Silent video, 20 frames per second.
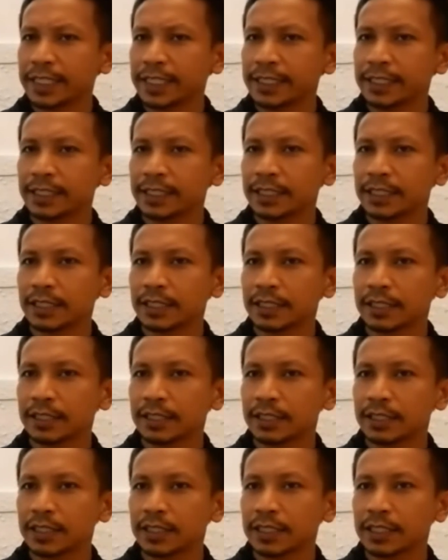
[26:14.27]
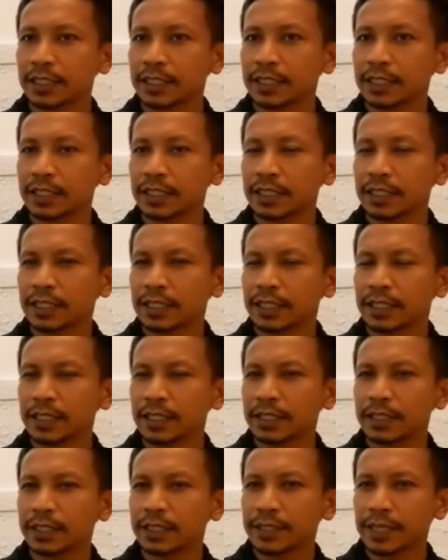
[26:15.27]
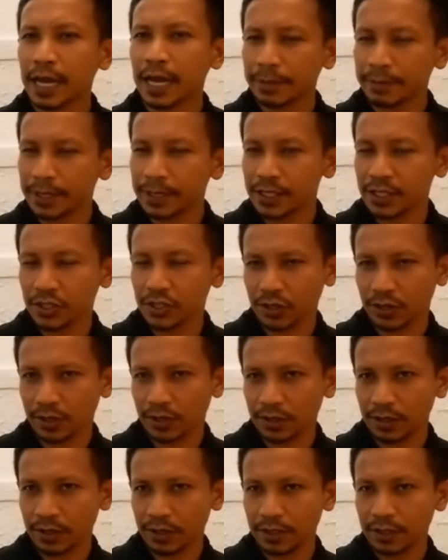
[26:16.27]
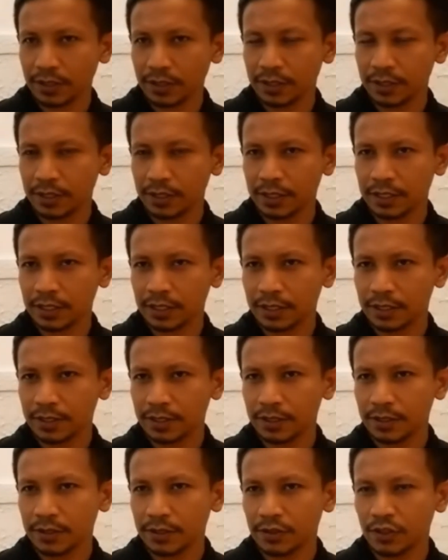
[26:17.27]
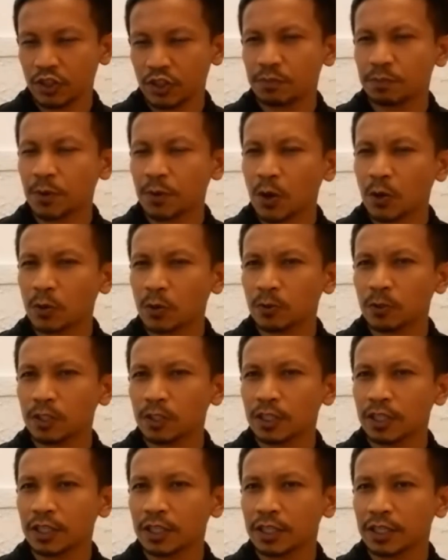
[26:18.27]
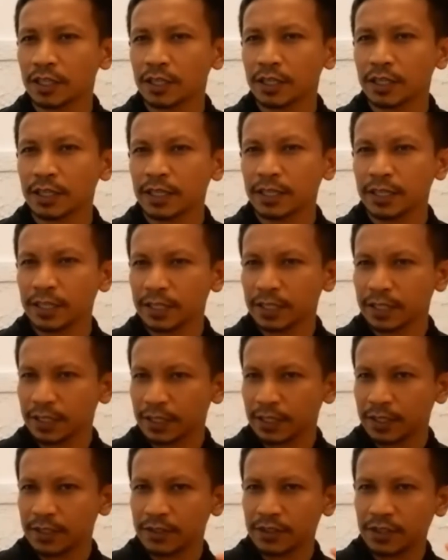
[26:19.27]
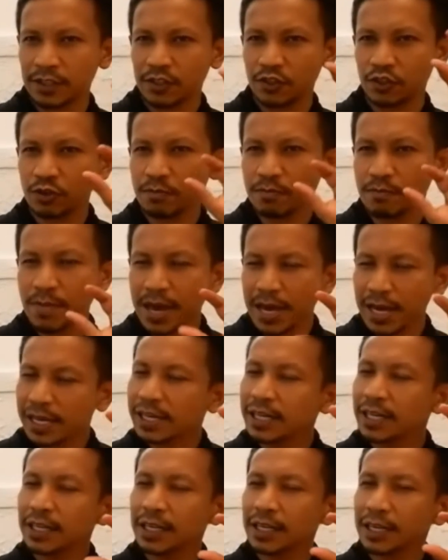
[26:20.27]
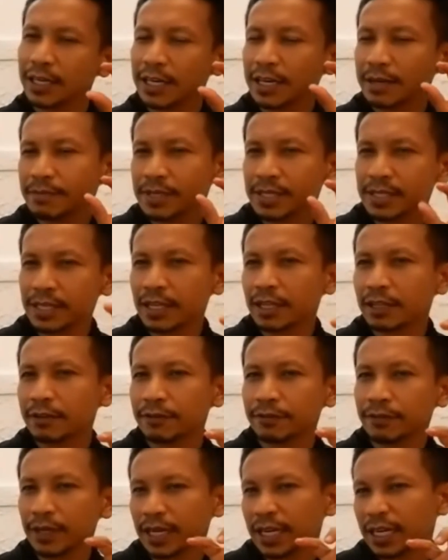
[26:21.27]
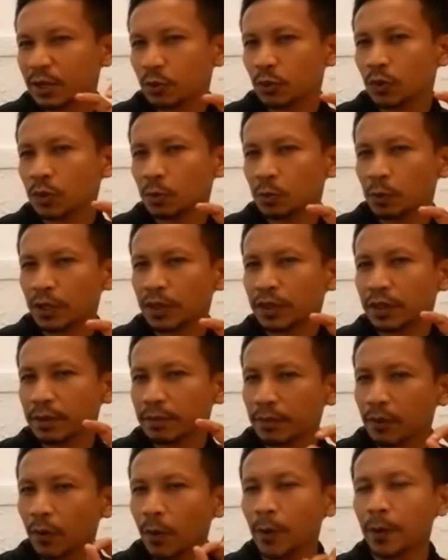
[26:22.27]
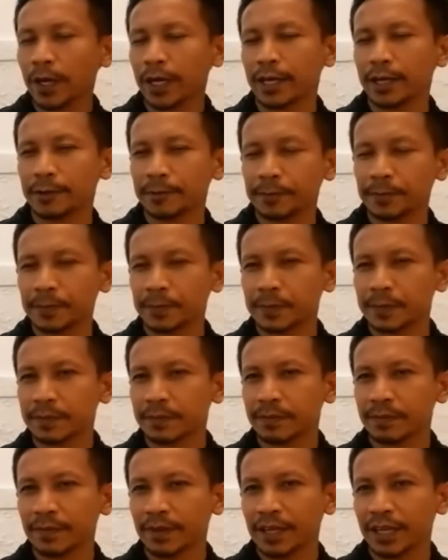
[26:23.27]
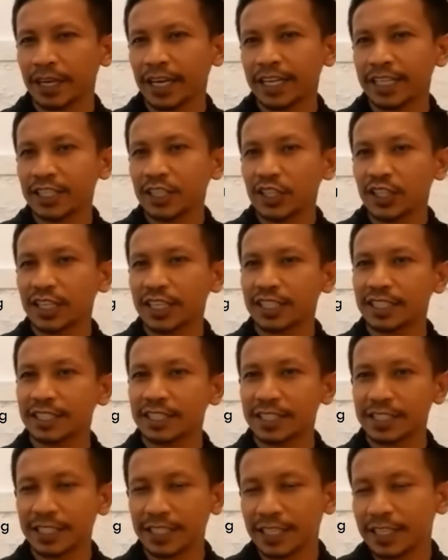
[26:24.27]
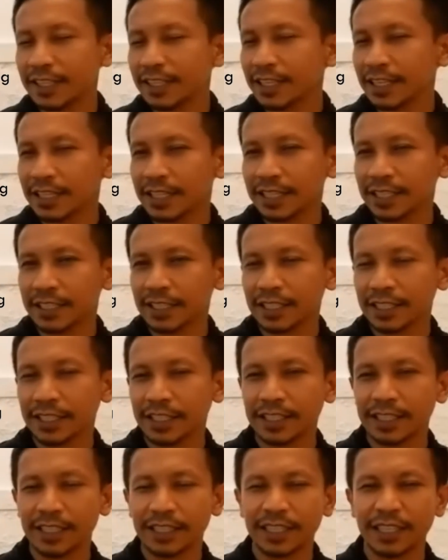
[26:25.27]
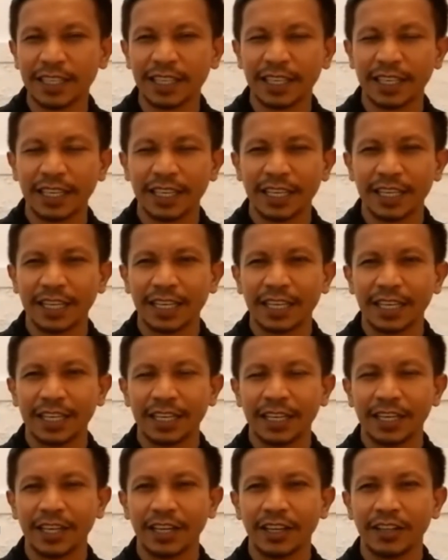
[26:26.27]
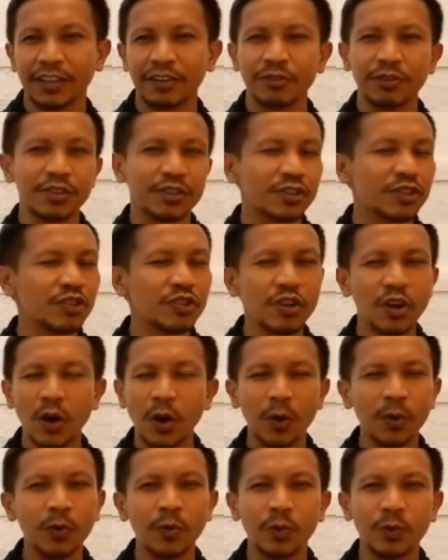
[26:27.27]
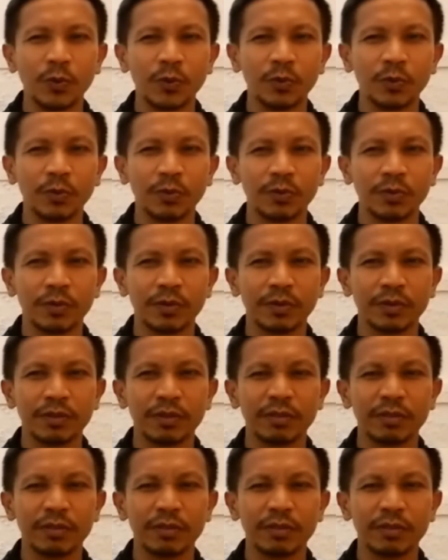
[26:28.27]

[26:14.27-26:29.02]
And the minister spoke just to make himself equal with the boy. And you can see that, like, there's no,